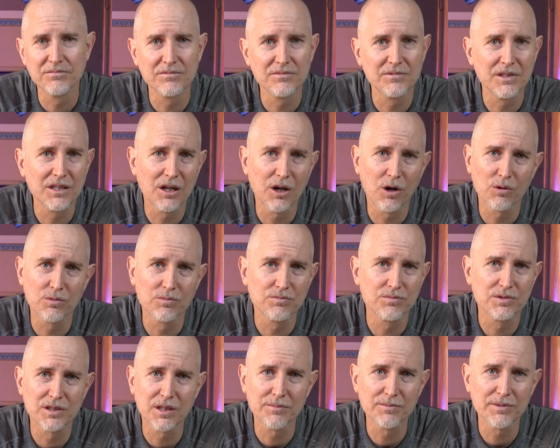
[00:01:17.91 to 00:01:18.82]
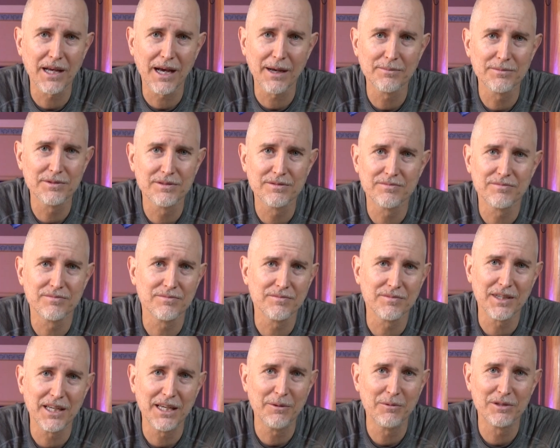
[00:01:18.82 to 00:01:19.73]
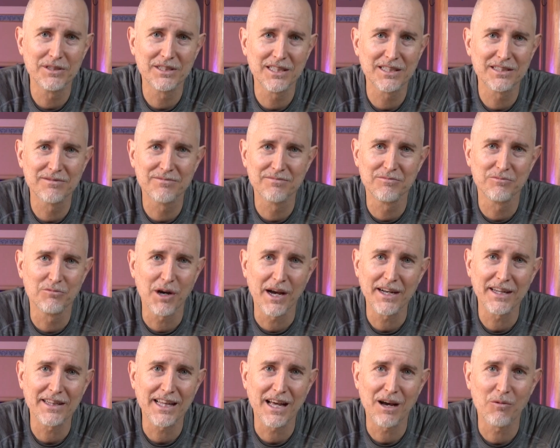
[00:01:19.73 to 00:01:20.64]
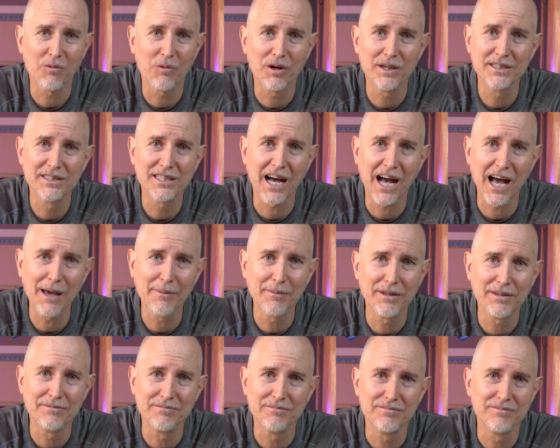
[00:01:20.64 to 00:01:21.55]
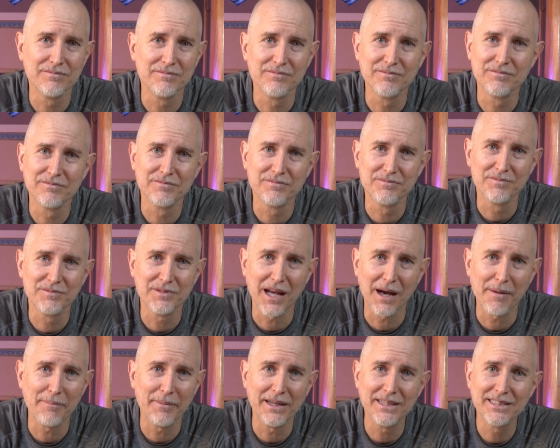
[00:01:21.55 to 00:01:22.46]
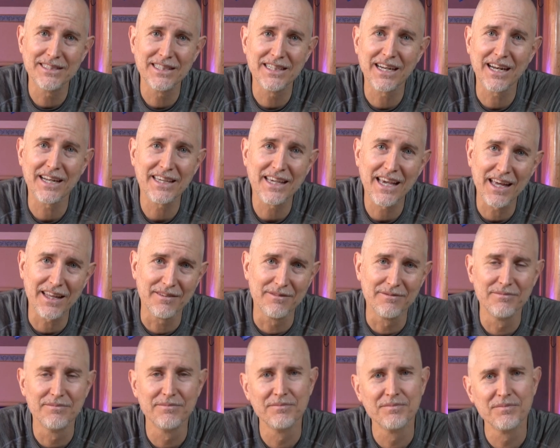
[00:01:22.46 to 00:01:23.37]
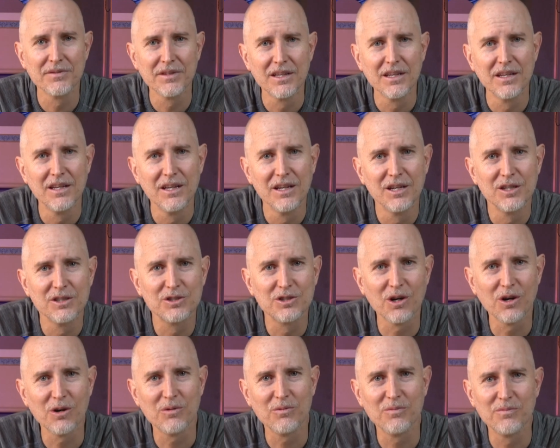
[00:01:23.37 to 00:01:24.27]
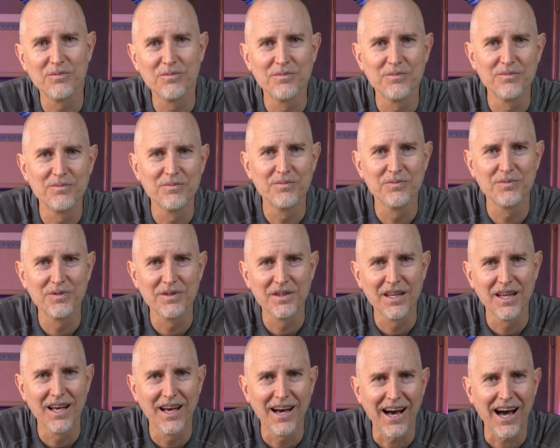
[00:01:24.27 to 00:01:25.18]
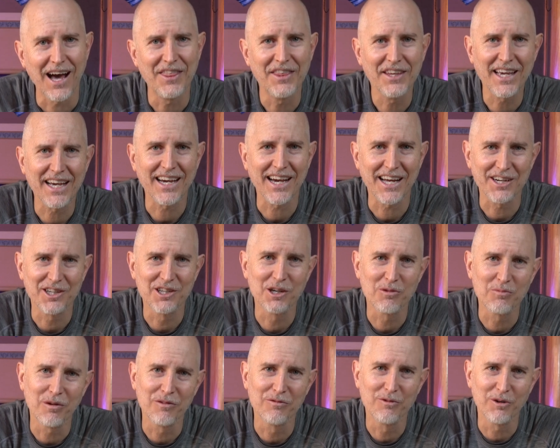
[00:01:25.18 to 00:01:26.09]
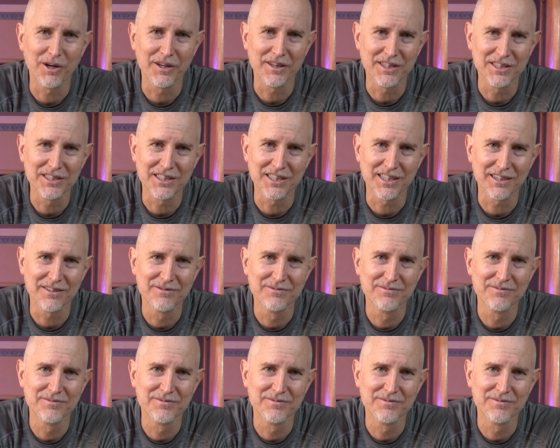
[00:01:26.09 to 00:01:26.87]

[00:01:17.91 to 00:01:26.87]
You know, sometimes he would just write it that one time and not mention it again. So, I think I got a good one for you this year.